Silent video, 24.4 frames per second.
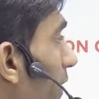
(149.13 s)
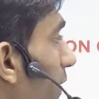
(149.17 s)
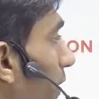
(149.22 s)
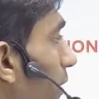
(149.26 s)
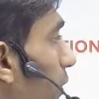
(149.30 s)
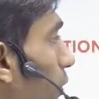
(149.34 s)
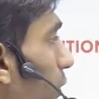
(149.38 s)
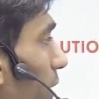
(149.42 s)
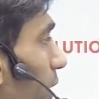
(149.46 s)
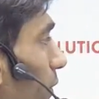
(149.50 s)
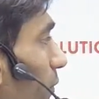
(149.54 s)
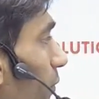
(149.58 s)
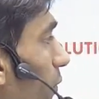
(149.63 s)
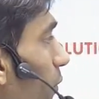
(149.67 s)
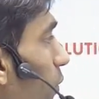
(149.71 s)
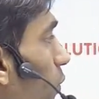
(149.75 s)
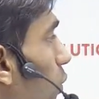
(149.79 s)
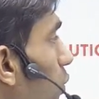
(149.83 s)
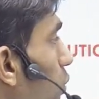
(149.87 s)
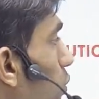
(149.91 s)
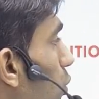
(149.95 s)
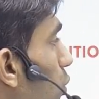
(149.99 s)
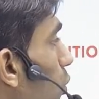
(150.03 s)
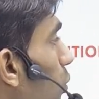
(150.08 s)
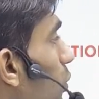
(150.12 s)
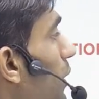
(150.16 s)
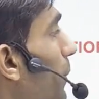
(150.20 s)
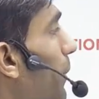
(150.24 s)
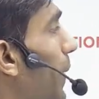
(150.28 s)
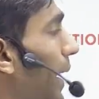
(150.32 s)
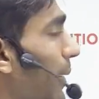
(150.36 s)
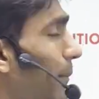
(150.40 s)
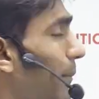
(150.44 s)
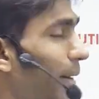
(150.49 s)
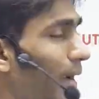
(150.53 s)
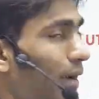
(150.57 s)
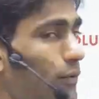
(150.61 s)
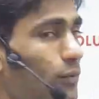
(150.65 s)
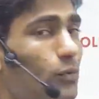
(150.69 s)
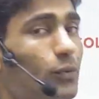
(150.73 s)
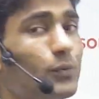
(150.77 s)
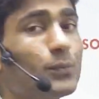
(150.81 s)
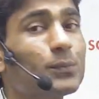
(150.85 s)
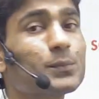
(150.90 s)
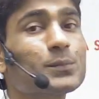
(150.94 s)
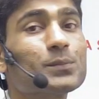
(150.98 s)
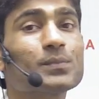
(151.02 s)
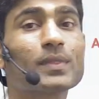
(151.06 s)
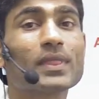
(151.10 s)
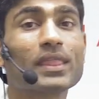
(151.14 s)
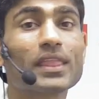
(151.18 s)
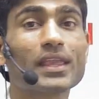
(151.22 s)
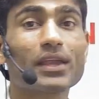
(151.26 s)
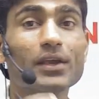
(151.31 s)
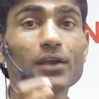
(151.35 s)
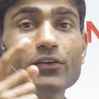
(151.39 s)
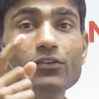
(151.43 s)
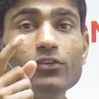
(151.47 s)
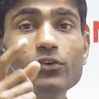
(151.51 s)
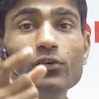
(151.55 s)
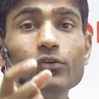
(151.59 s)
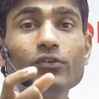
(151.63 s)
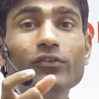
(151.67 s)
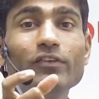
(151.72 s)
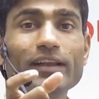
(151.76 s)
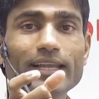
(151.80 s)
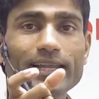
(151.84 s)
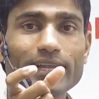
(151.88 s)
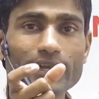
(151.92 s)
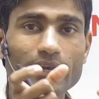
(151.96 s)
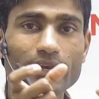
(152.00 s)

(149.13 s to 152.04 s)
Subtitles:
okay, if you go through the pi by 2, if you